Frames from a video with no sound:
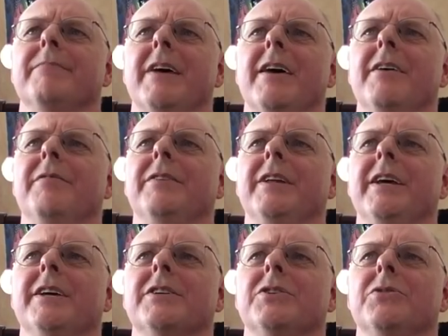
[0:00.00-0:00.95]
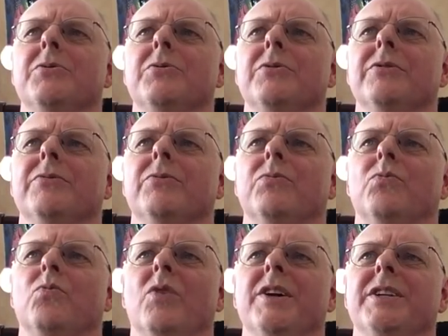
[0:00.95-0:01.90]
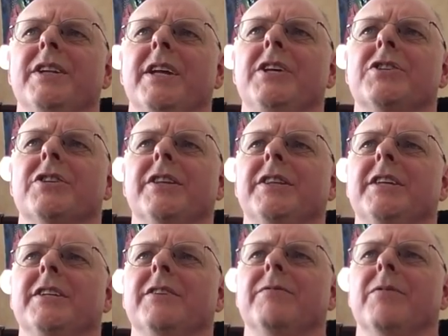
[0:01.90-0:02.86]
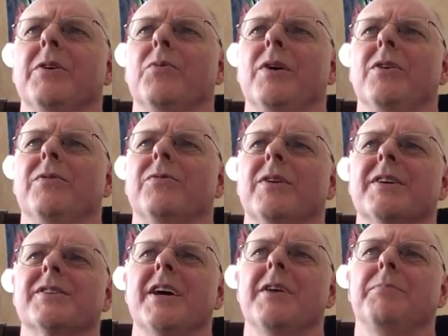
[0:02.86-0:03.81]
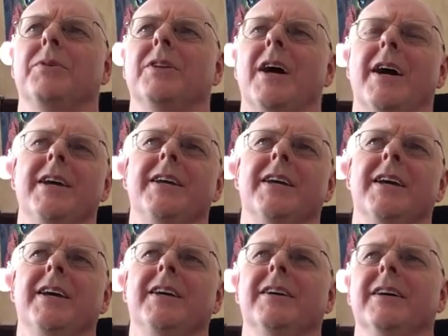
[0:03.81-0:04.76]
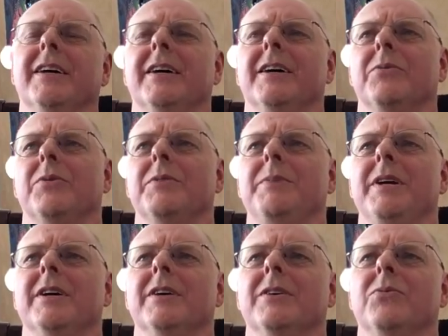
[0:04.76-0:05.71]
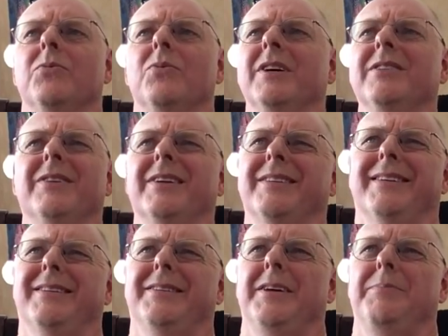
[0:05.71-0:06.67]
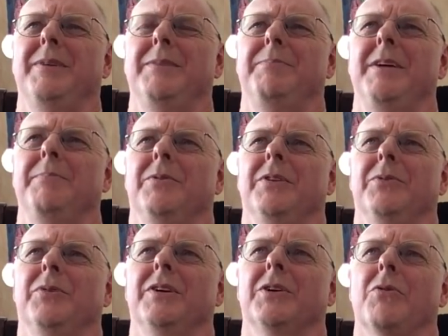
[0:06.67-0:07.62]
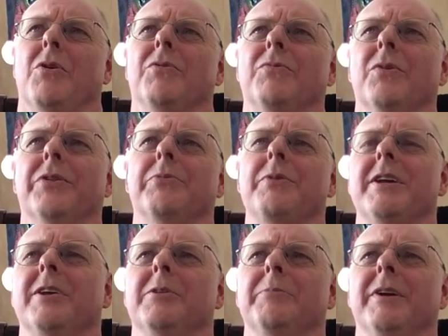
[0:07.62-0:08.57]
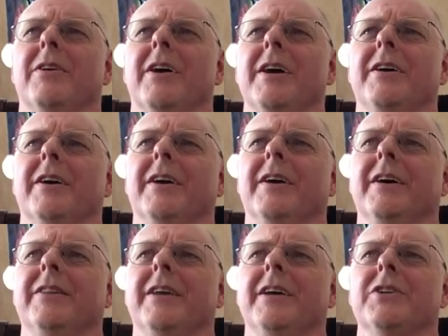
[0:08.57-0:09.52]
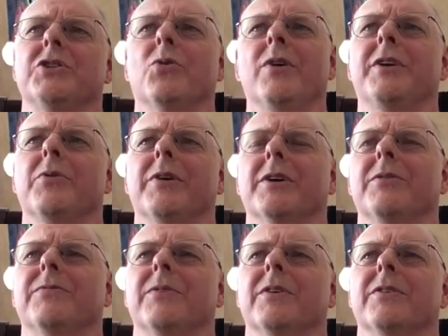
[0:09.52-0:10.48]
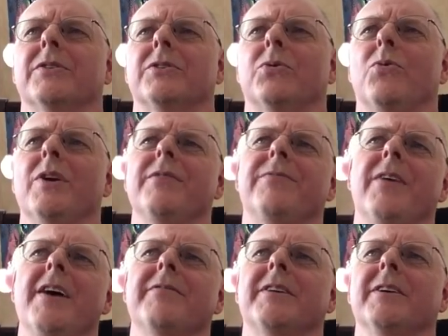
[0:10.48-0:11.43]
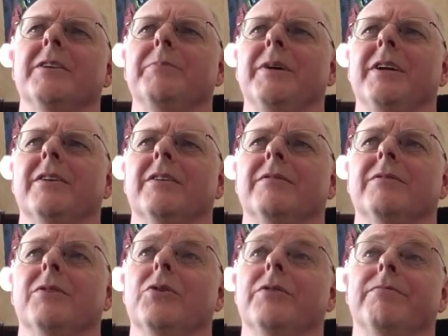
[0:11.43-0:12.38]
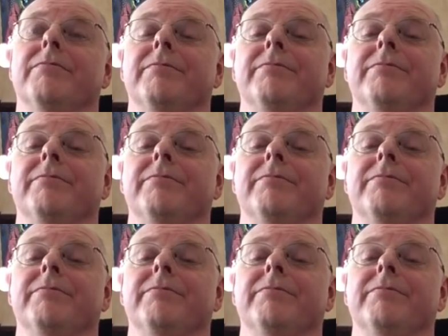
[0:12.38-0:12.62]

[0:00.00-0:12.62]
heavily into one niche that they did very well. For example, hiking would be a one way. They'd be people that wouldn't go out for a 3 kilometer hike. They enjoyed going out for 25 kilometer, or